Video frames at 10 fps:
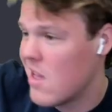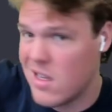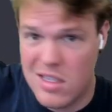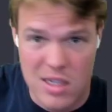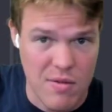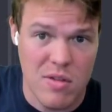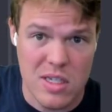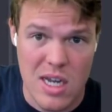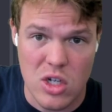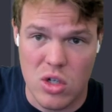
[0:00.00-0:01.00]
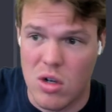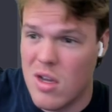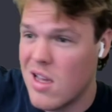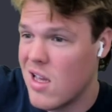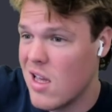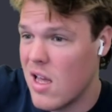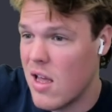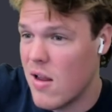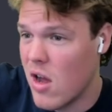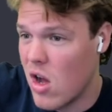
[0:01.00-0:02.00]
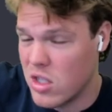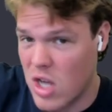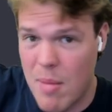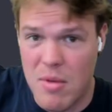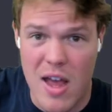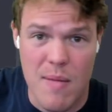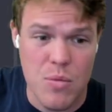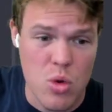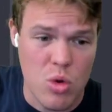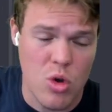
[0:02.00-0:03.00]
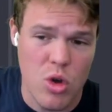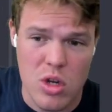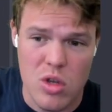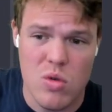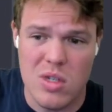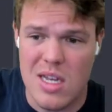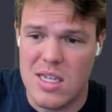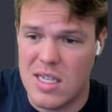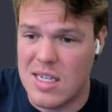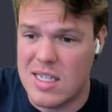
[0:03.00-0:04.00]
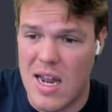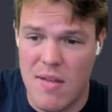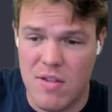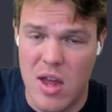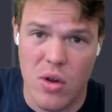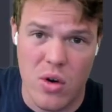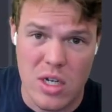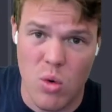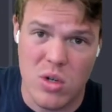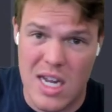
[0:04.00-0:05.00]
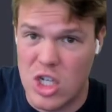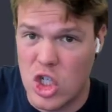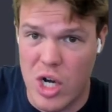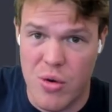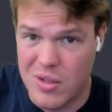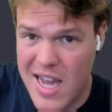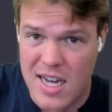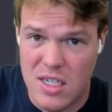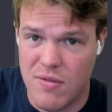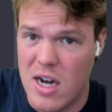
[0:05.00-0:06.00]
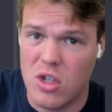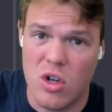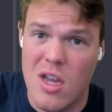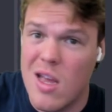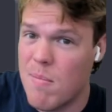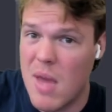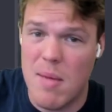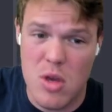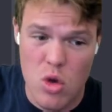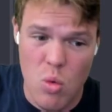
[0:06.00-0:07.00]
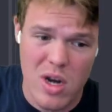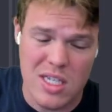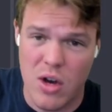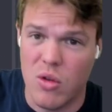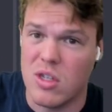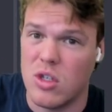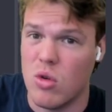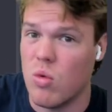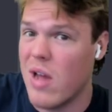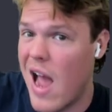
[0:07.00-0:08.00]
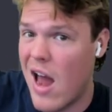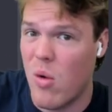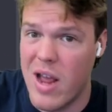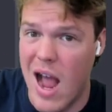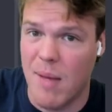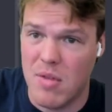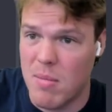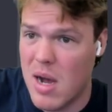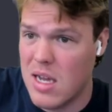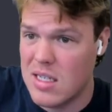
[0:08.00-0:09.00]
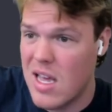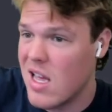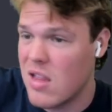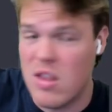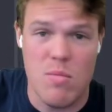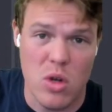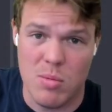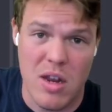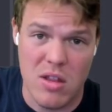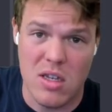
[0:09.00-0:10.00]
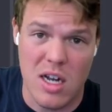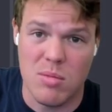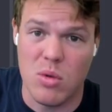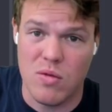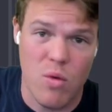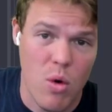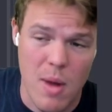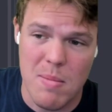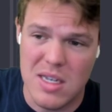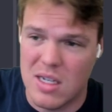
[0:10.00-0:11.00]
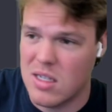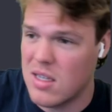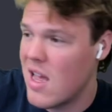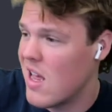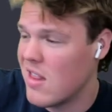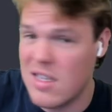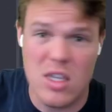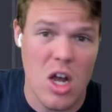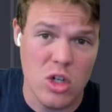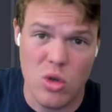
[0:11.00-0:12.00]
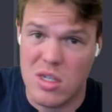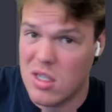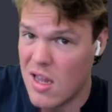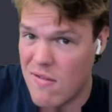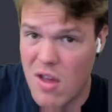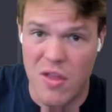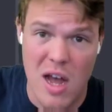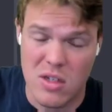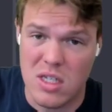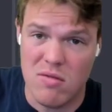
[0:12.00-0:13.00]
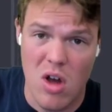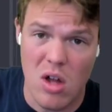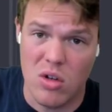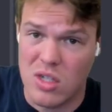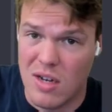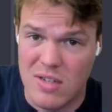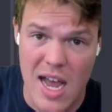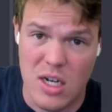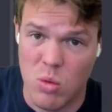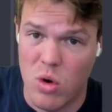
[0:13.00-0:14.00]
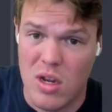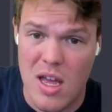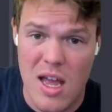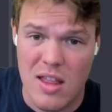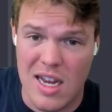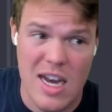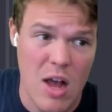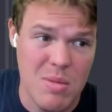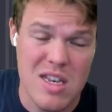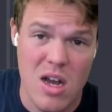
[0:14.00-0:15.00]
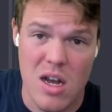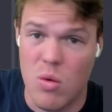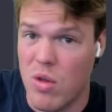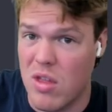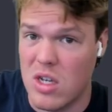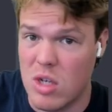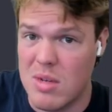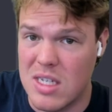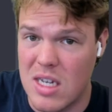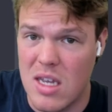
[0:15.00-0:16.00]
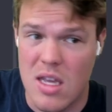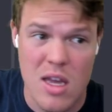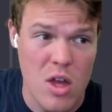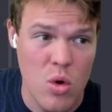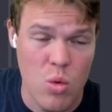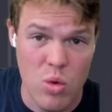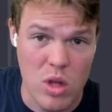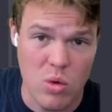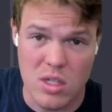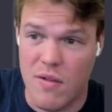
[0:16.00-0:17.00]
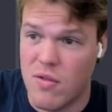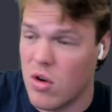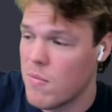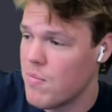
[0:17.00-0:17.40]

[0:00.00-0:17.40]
stuff of this nature. On top of that, you could use this instead of tailoring it towards a general tax advisor. Maybe you want to tailor it to how do I optimize the most amount of deductibles for my business. This is hundreds, if not thousands of dollars of tax work that can now be done within GPT. Really cool stuff here.